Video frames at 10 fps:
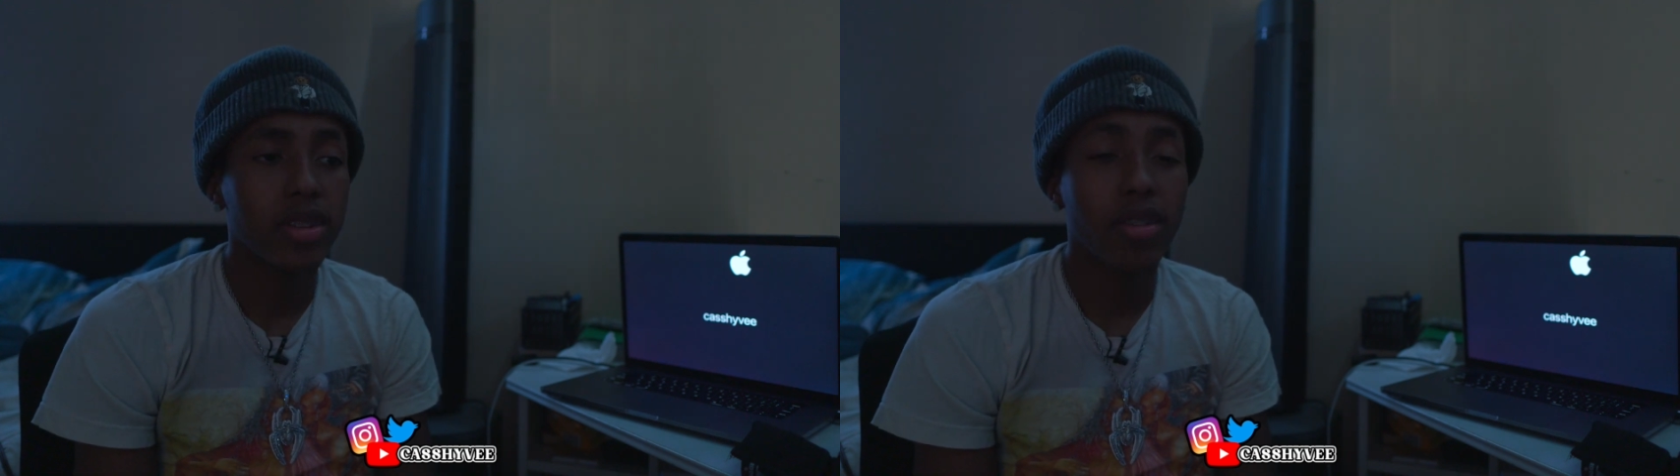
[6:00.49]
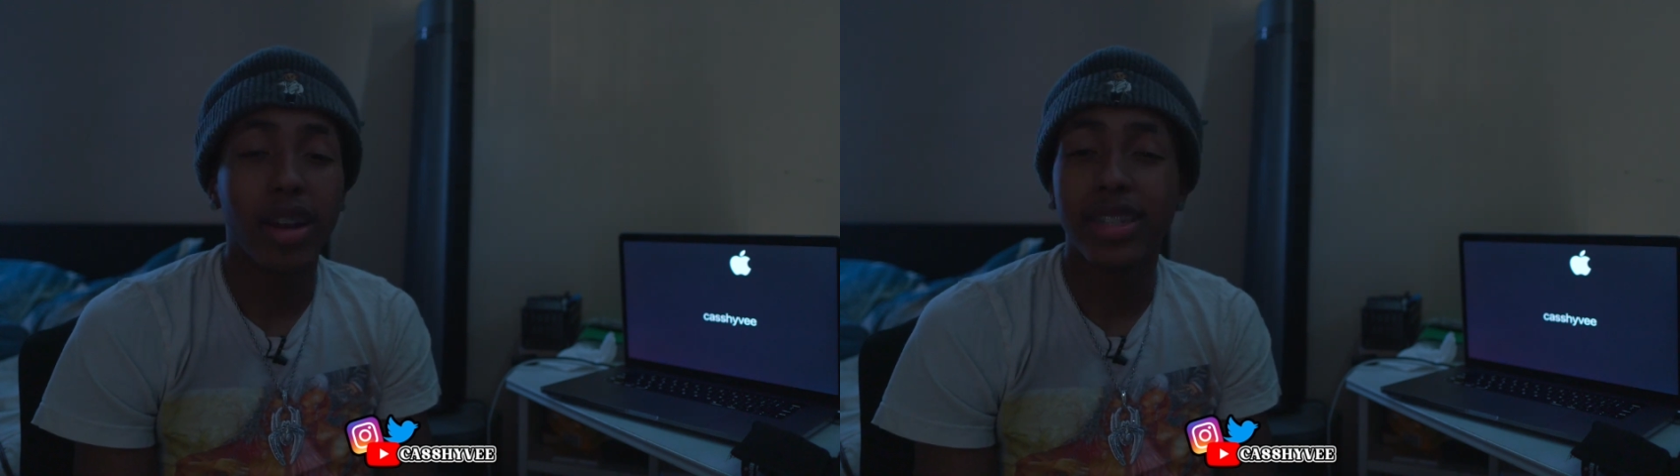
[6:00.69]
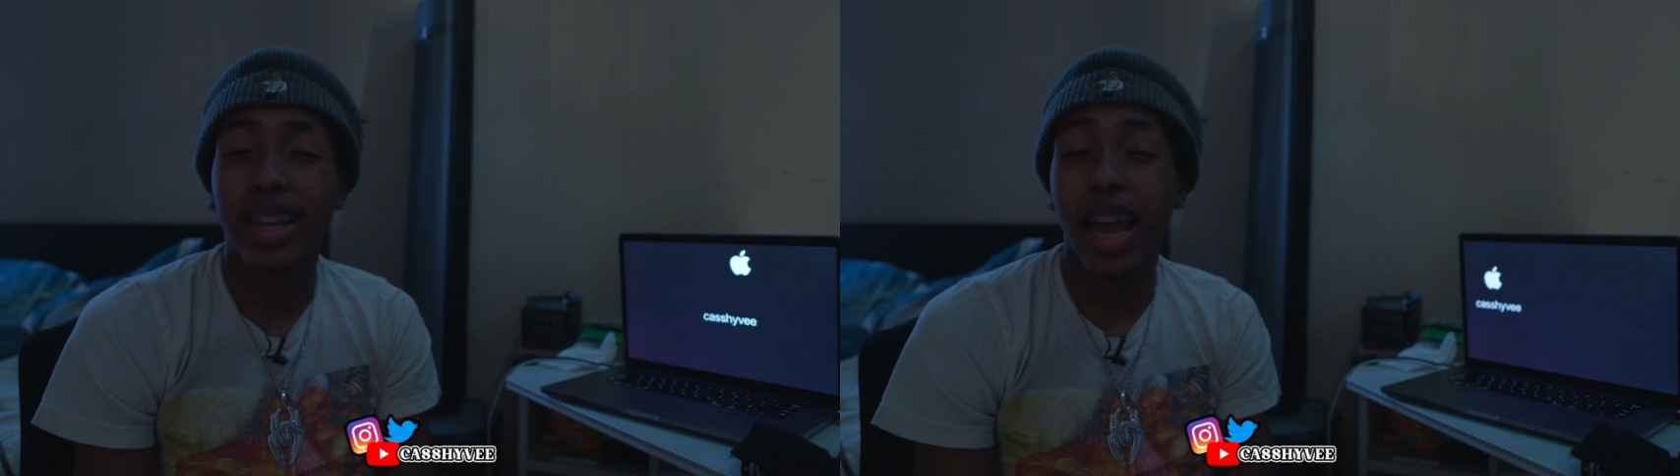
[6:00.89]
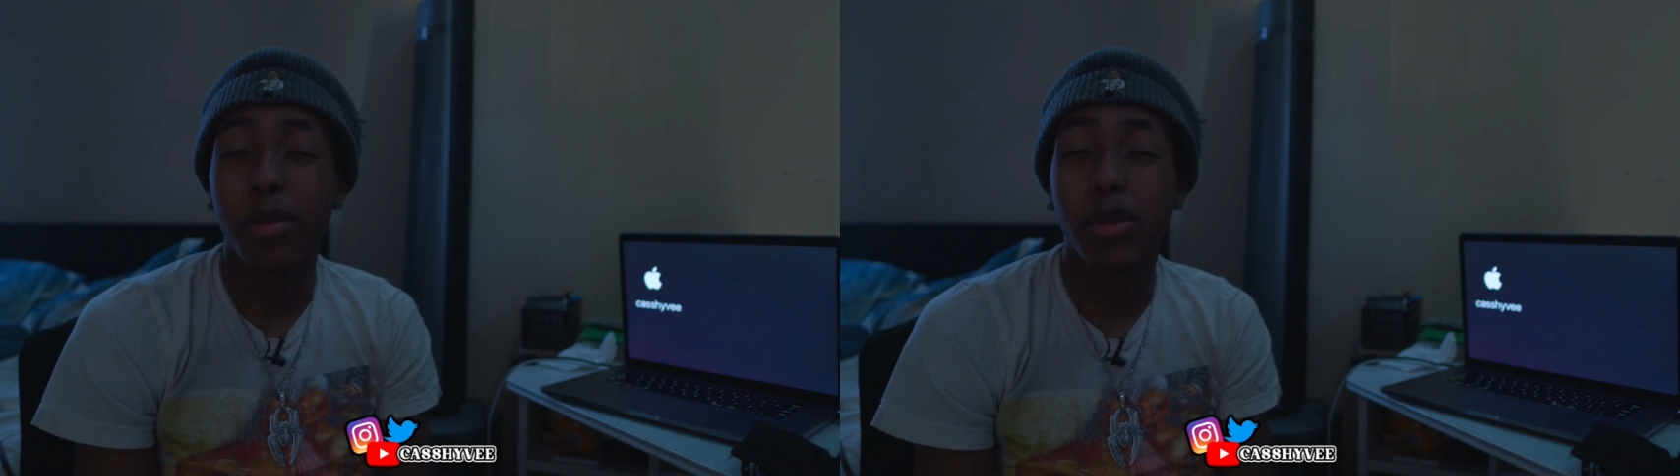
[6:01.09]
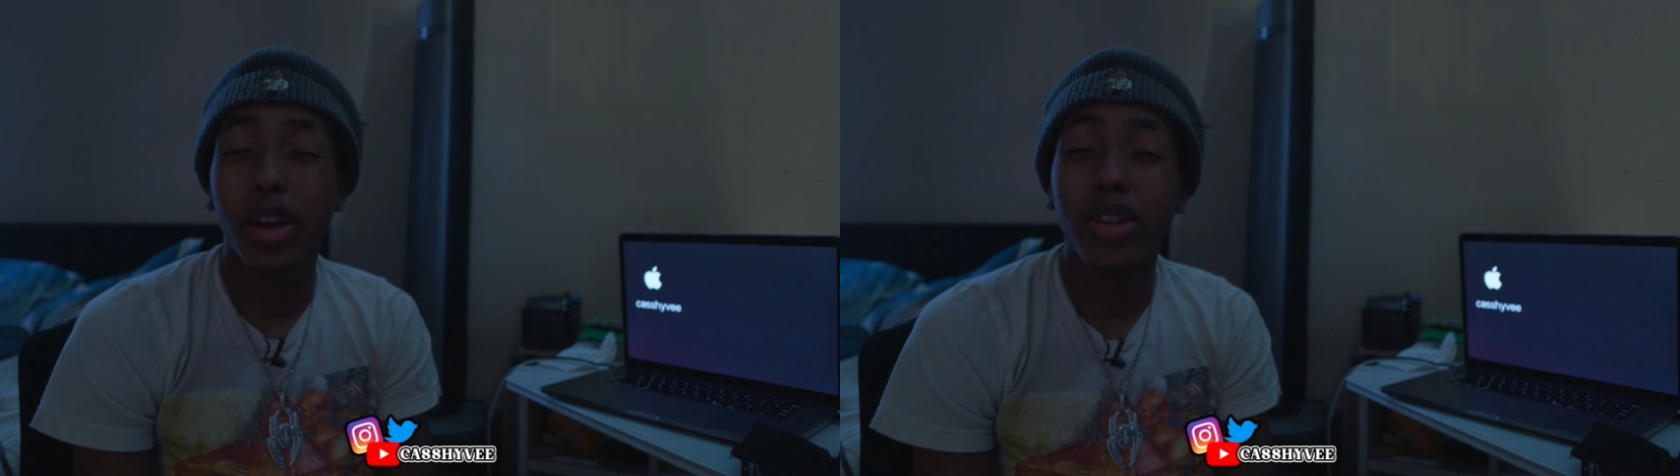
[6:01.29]
raise an
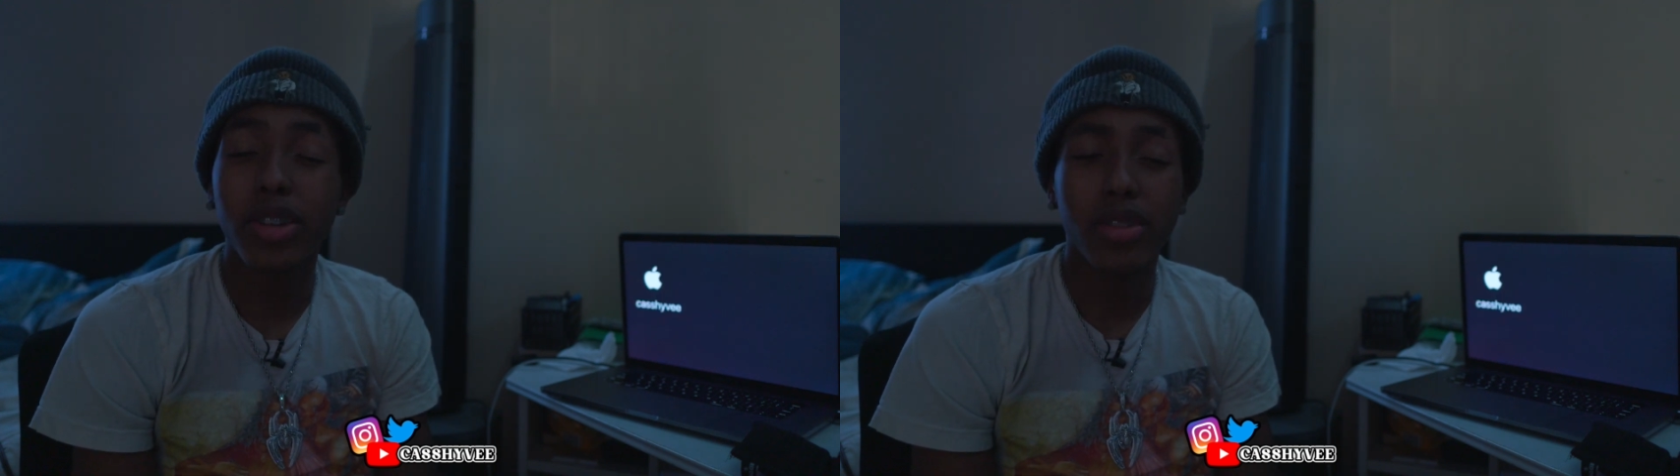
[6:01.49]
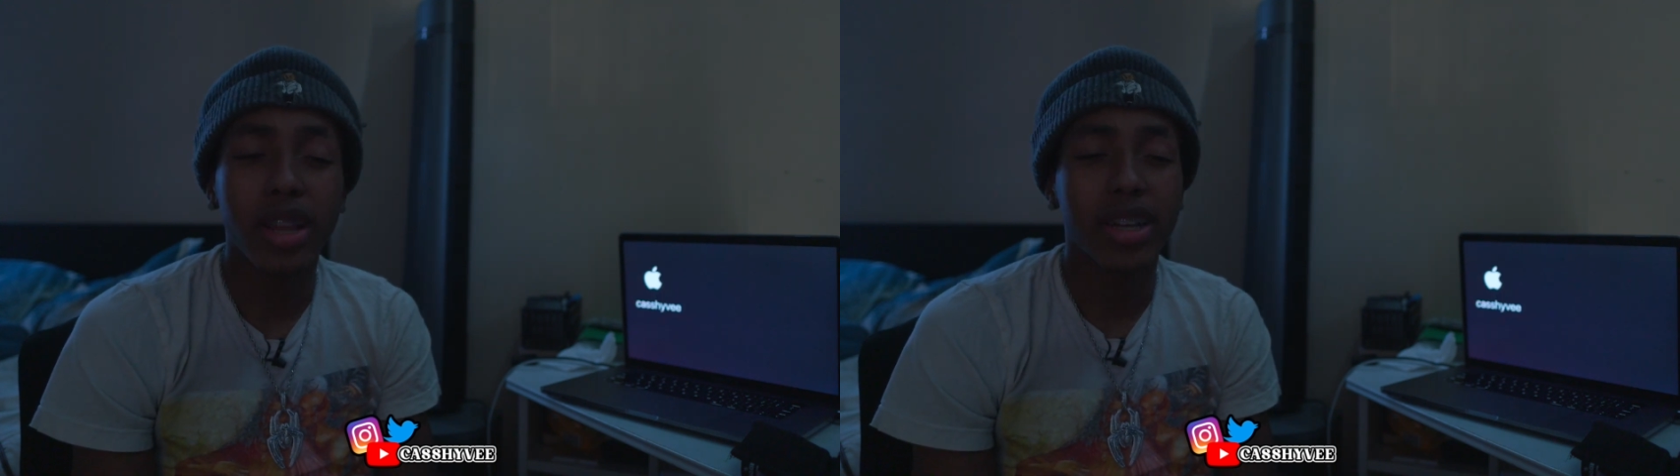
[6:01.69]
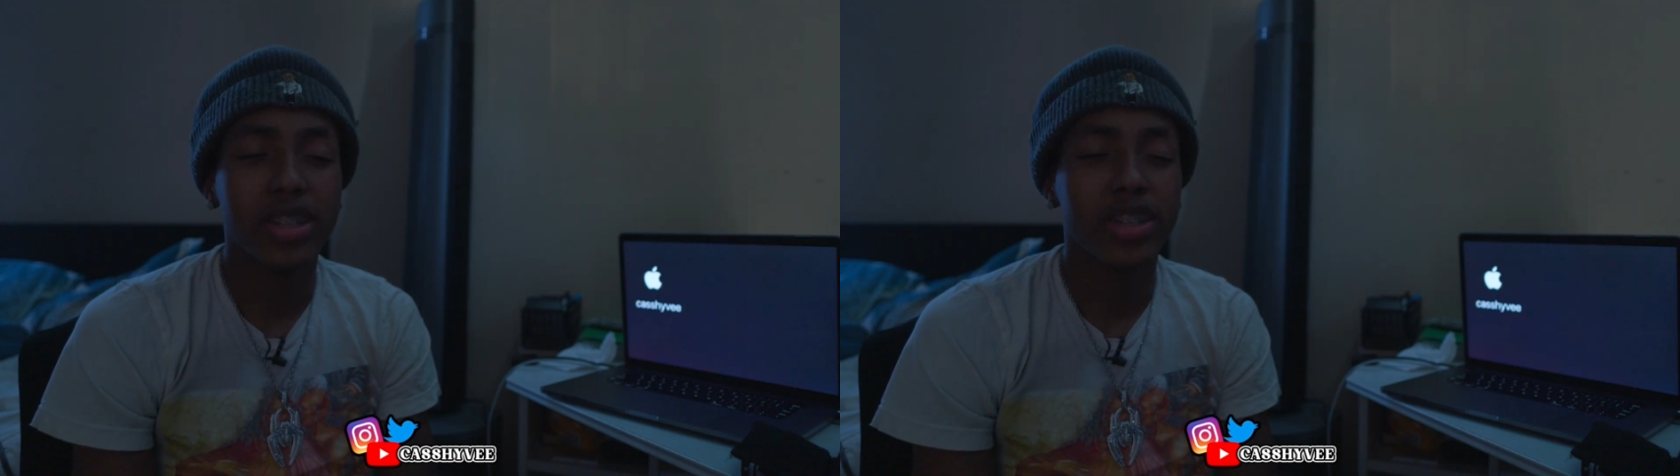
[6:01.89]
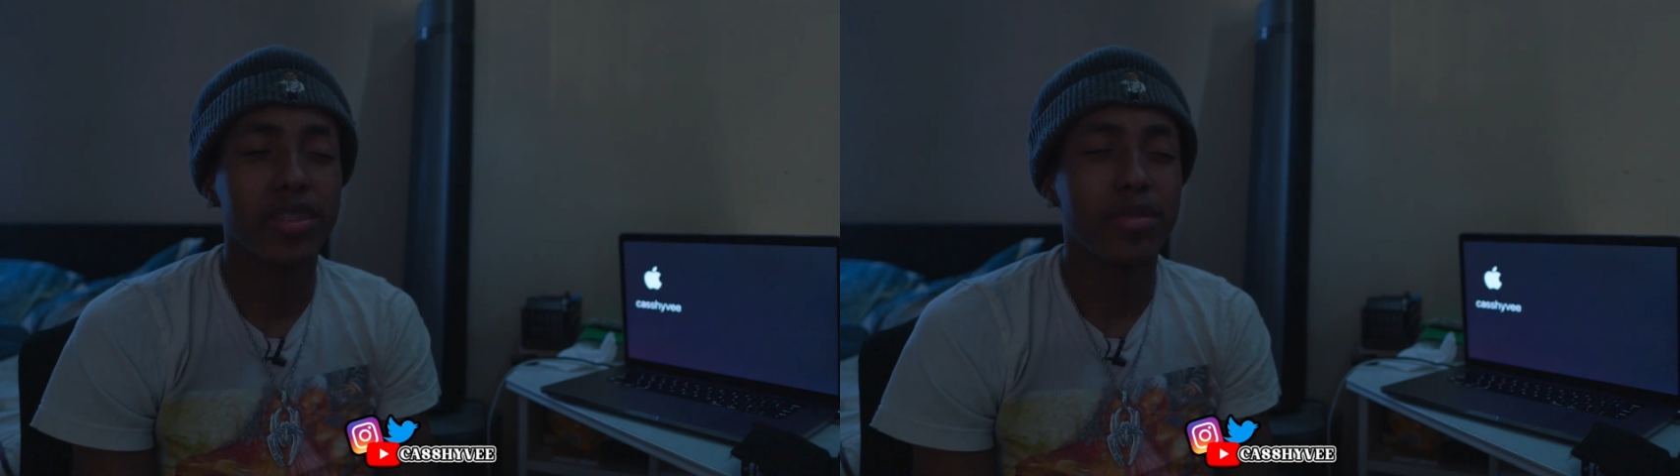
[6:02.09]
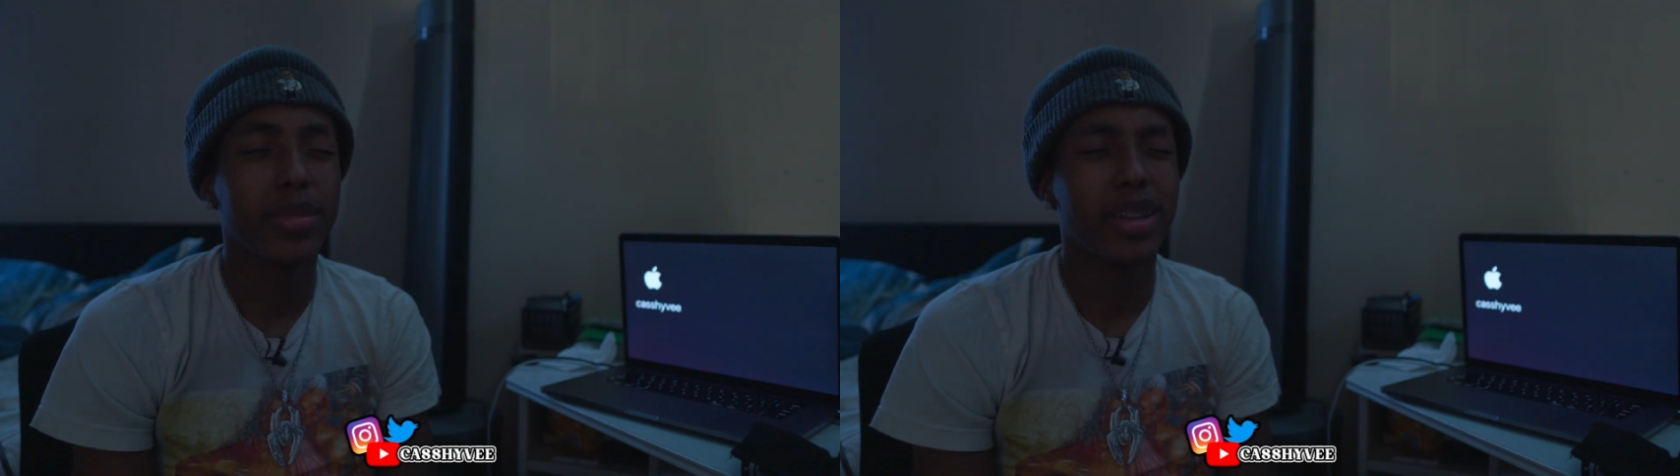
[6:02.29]
eyebrow to you. Like, it
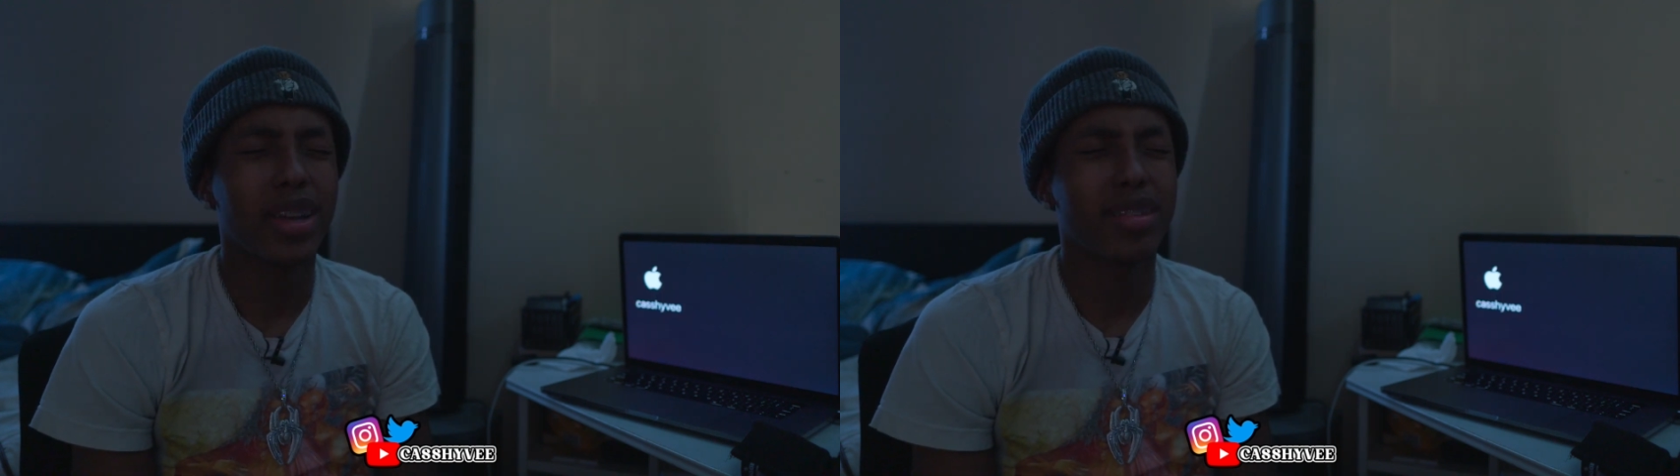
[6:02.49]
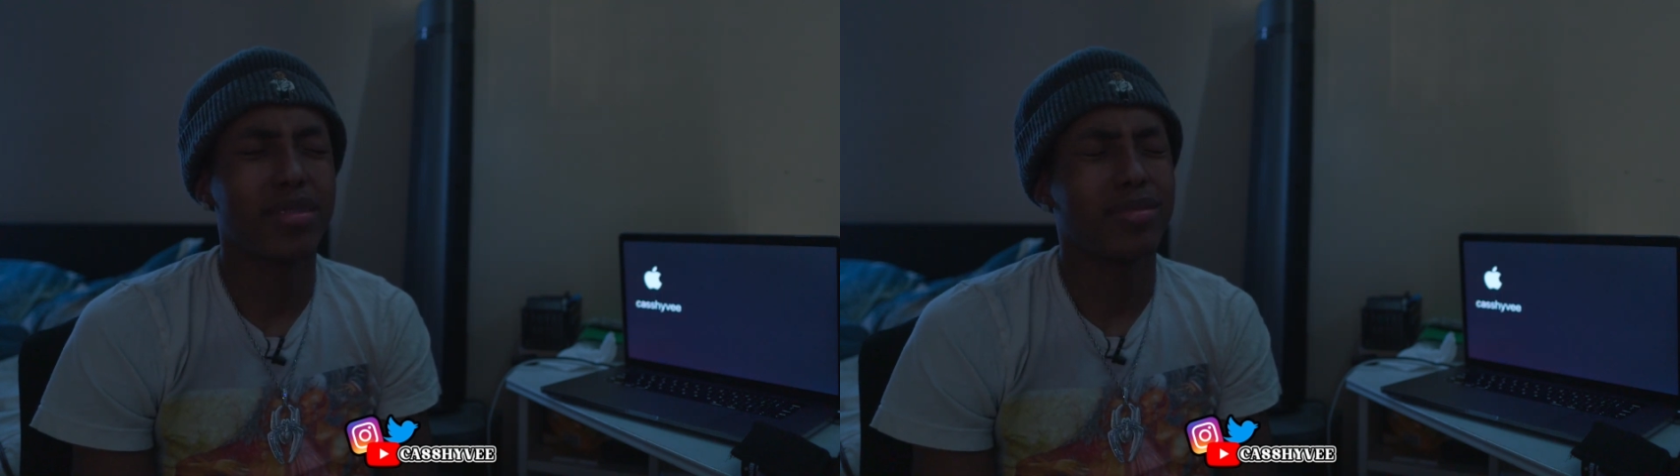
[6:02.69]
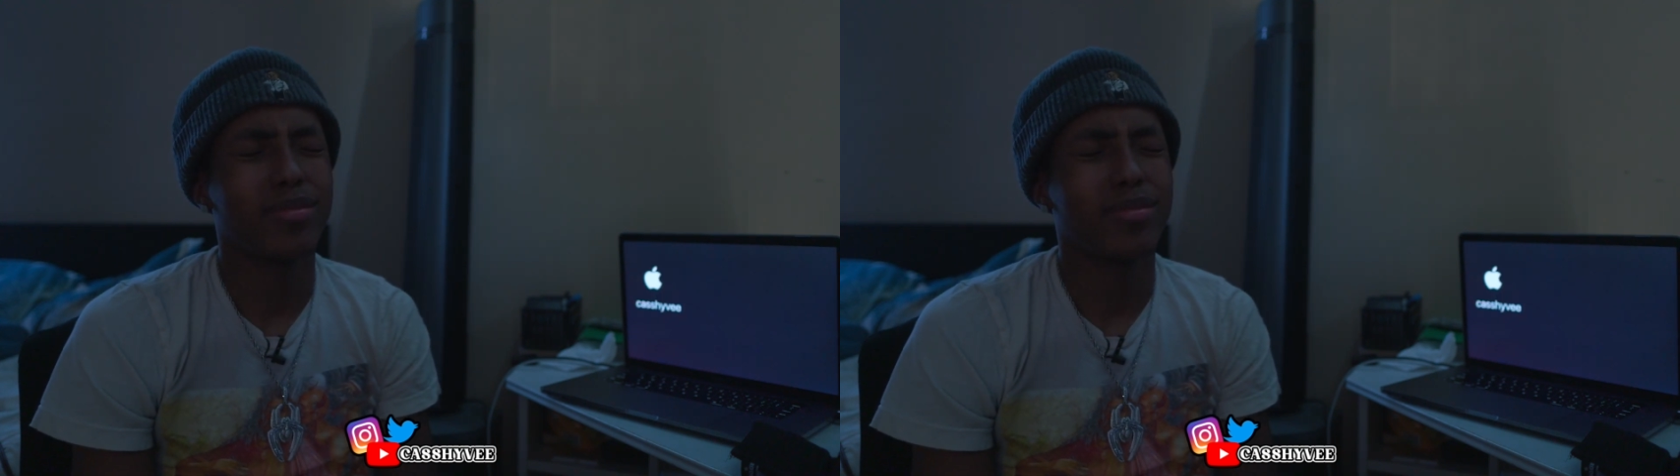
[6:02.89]
shouldn't even be like,